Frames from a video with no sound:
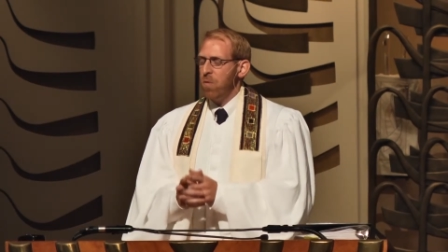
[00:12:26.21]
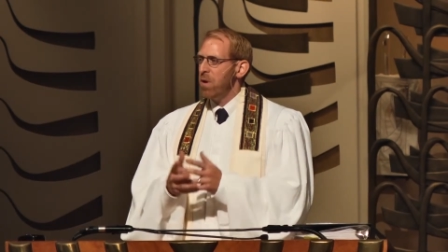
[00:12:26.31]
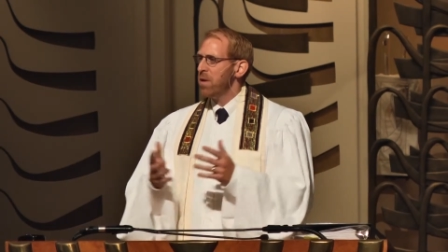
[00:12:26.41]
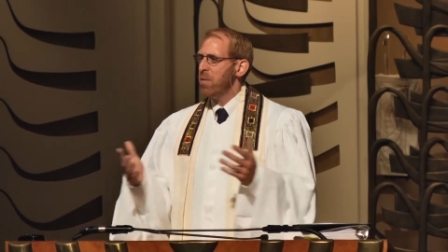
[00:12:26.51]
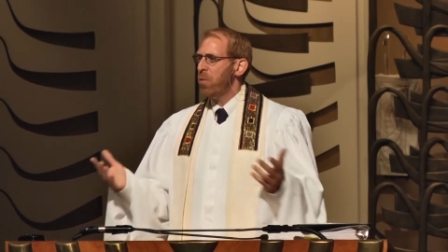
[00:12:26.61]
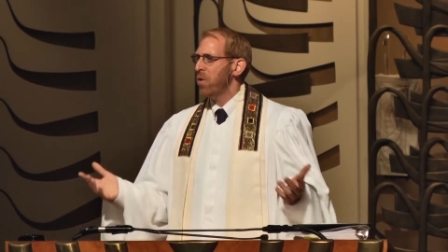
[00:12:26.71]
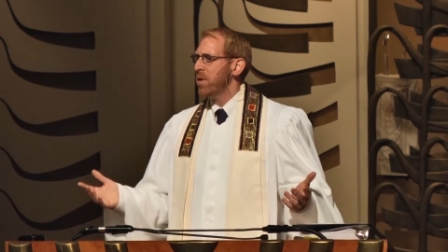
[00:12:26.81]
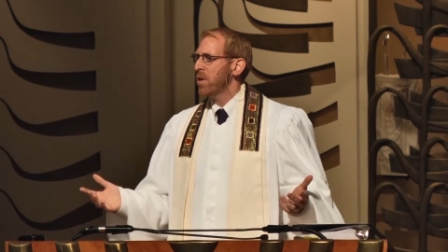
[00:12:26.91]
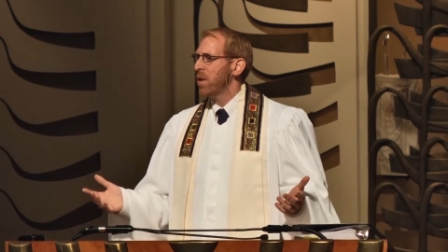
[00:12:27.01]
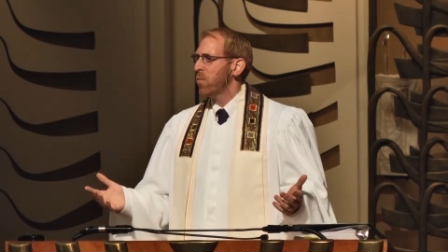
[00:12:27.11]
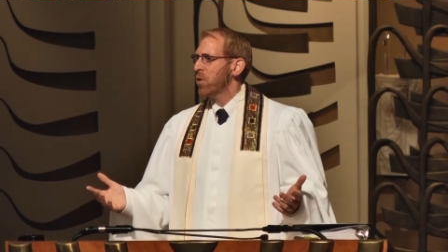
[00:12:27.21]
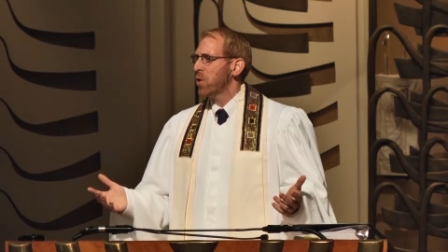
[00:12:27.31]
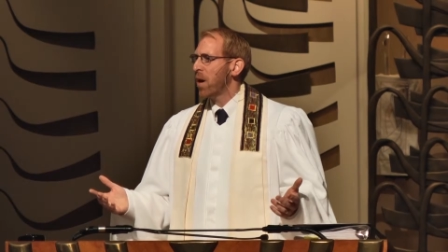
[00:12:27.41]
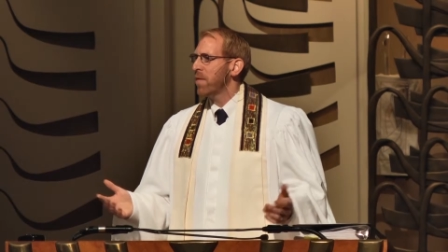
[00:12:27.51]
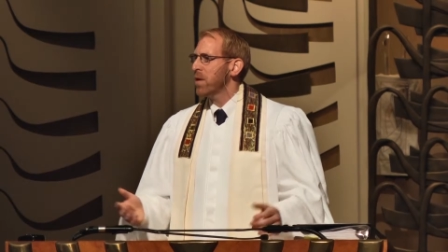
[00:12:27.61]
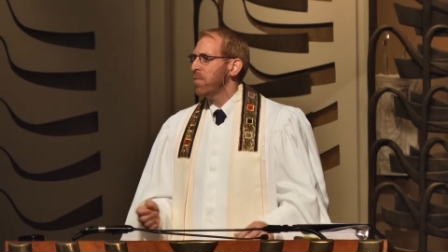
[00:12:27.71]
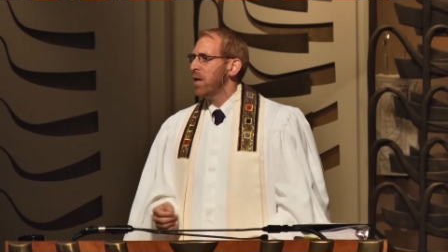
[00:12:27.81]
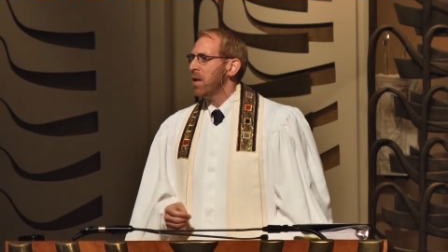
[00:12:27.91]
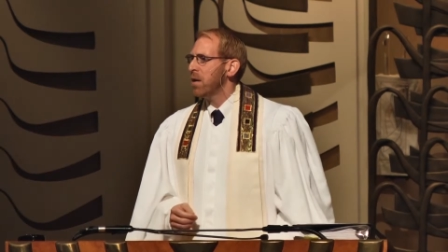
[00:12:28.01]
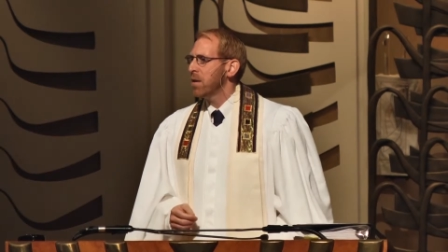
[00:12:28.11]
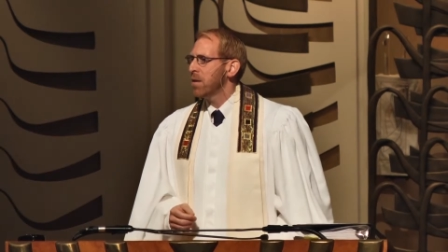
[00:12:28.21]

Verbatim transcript: where is the person that we're striving to be?